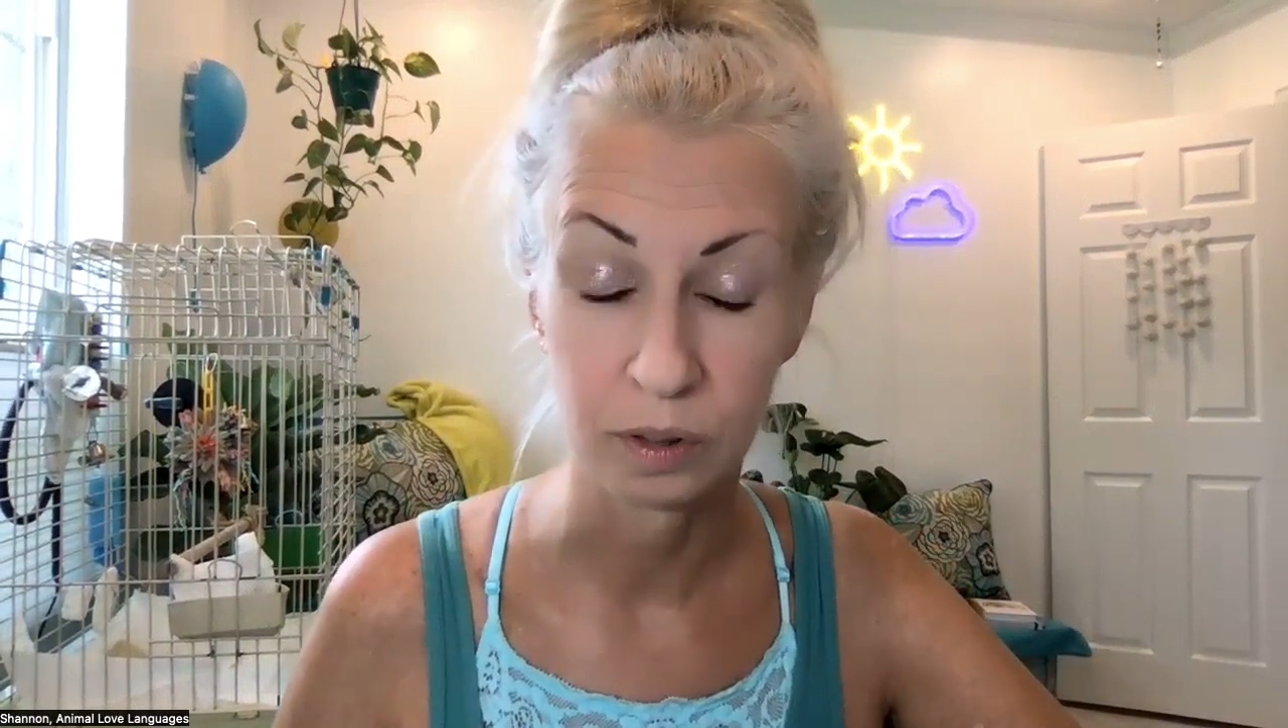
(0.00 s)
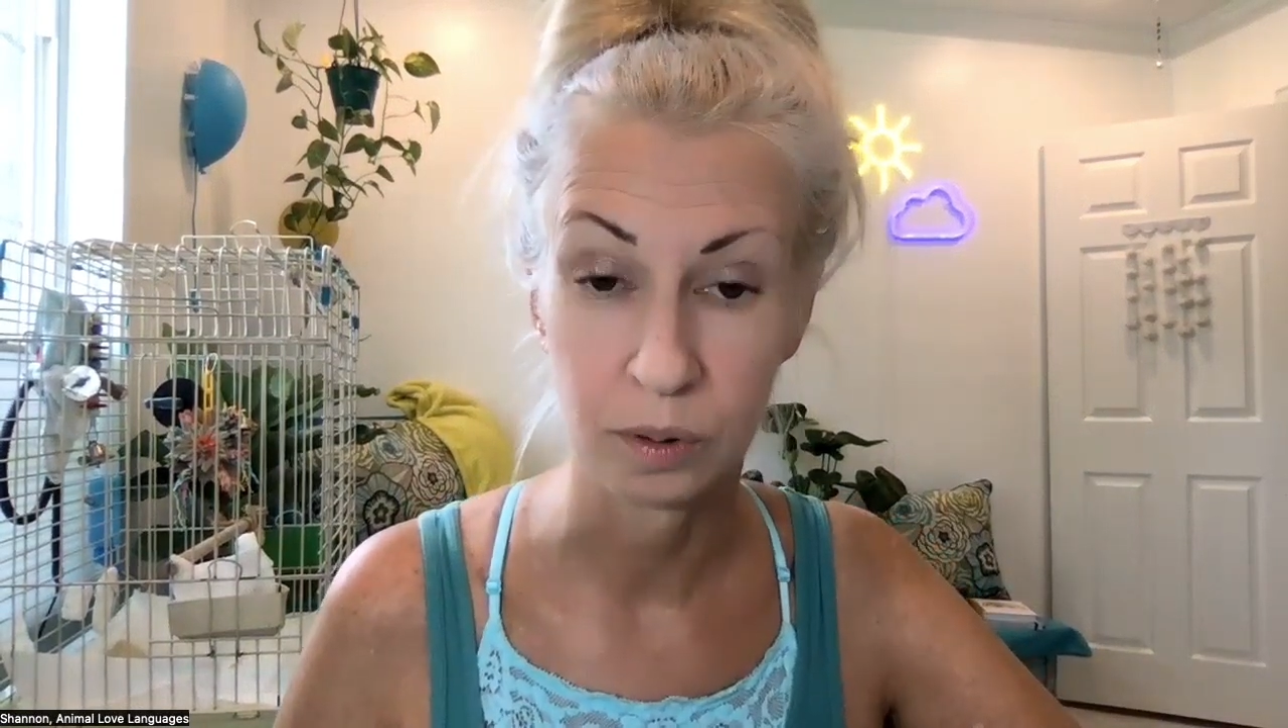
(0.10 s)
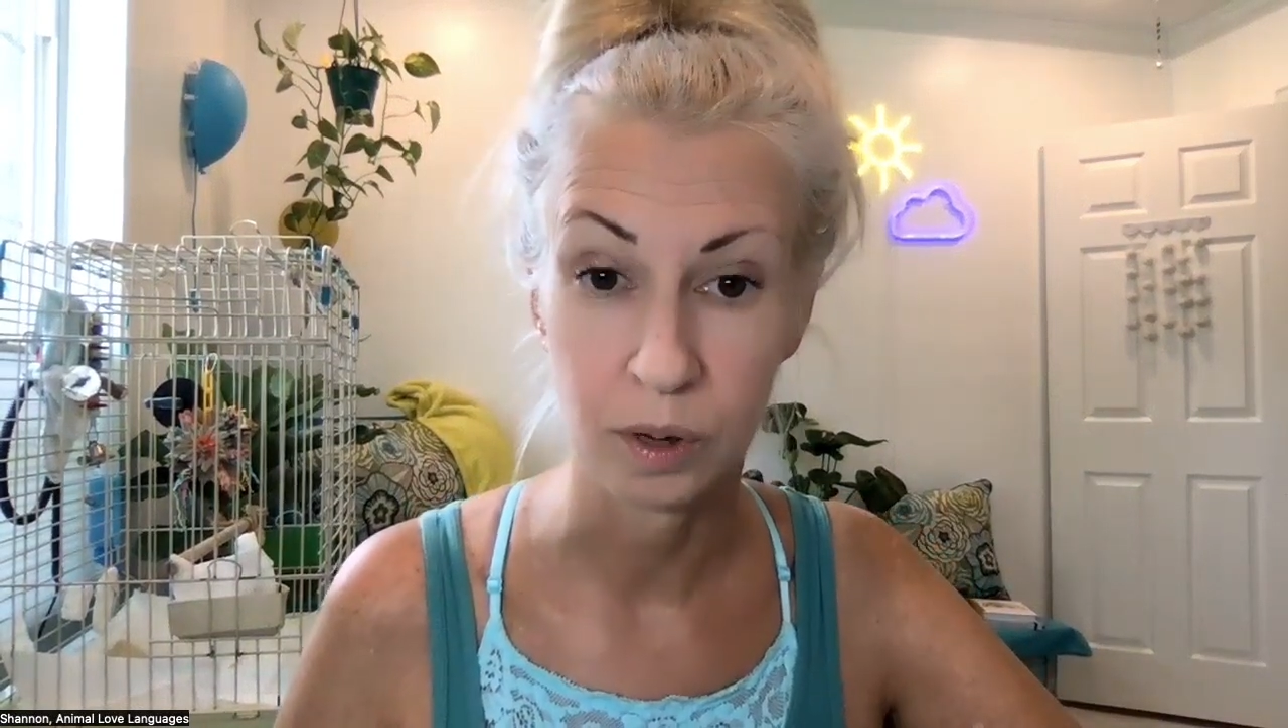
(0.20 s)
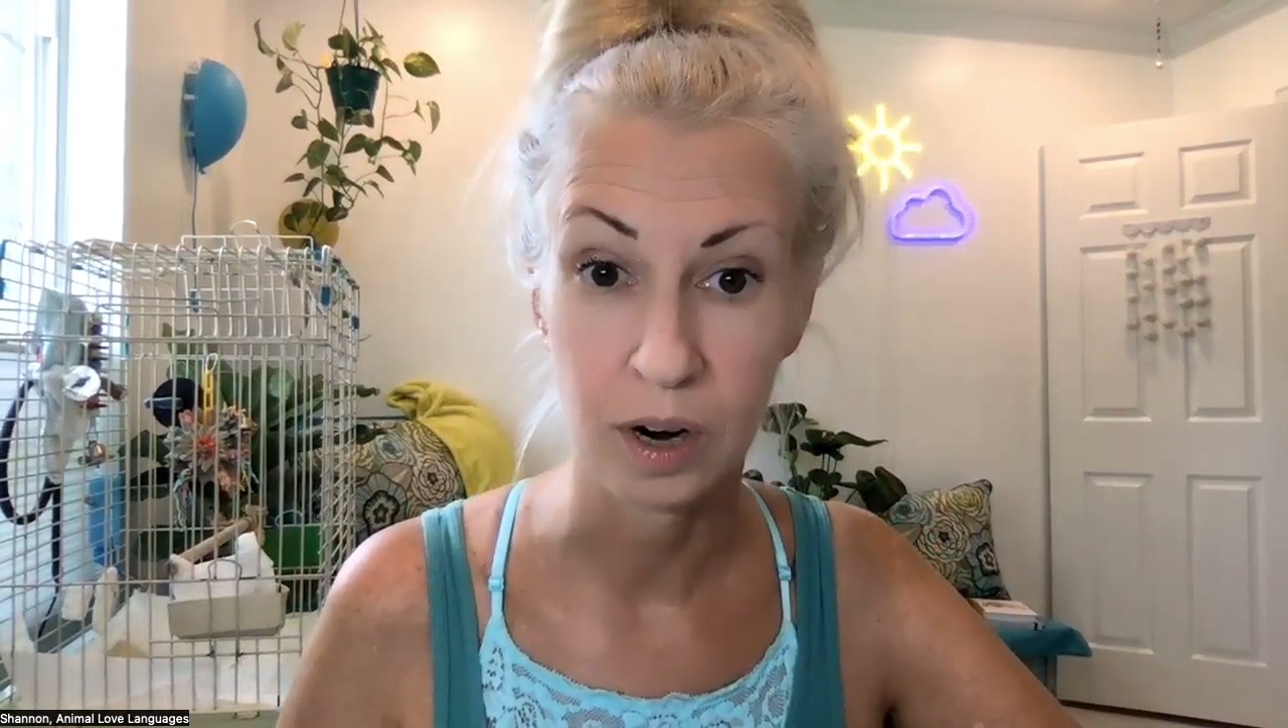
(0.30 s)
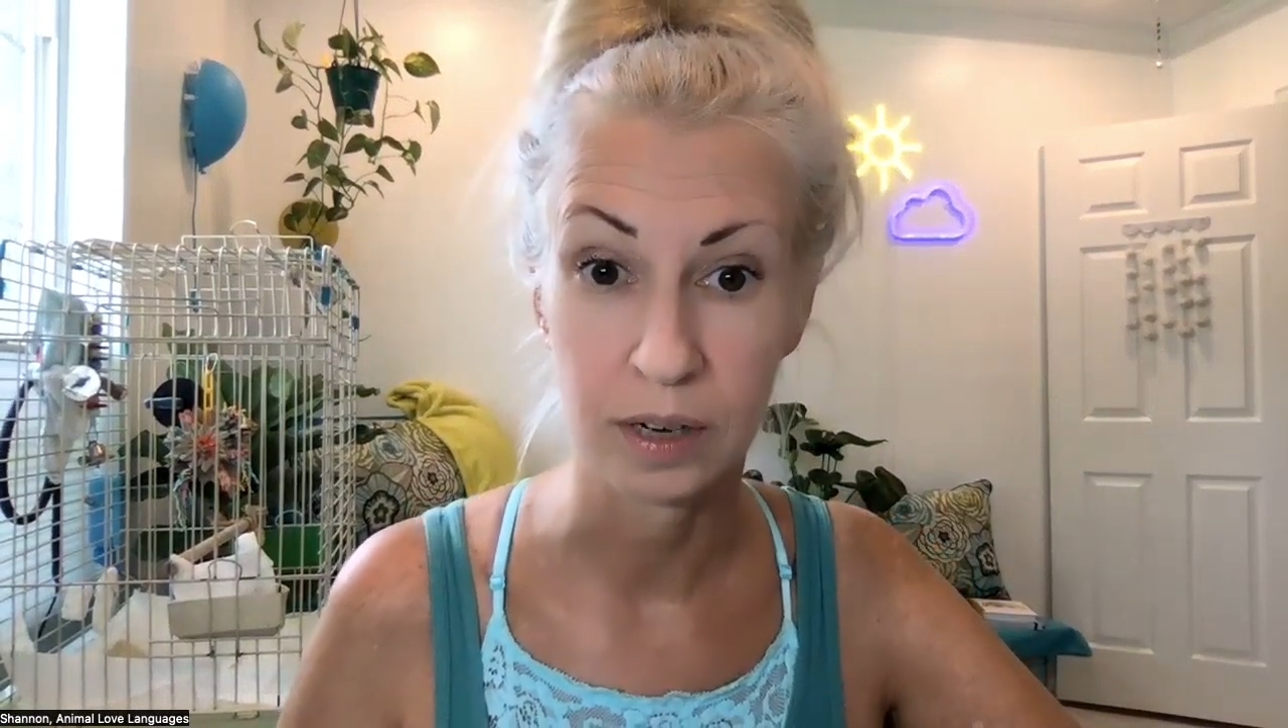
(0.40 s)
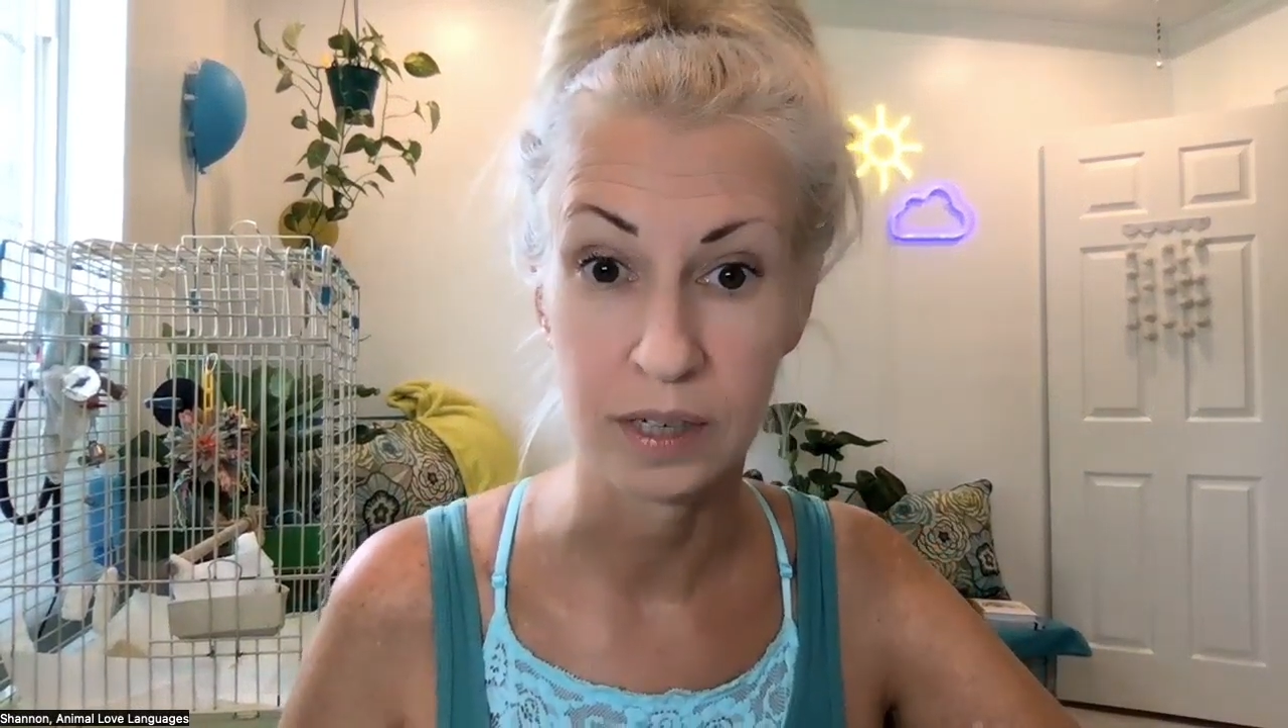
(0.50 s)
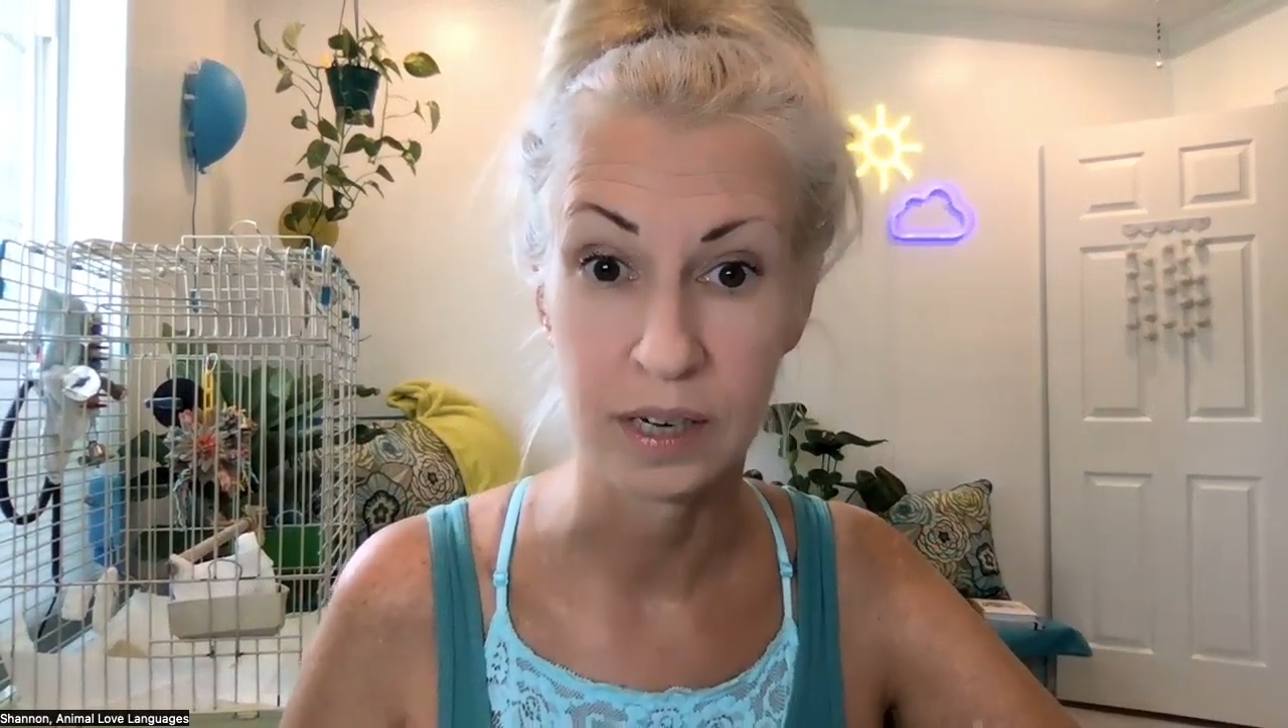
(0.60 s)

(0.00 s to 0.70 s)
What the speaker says: through a hard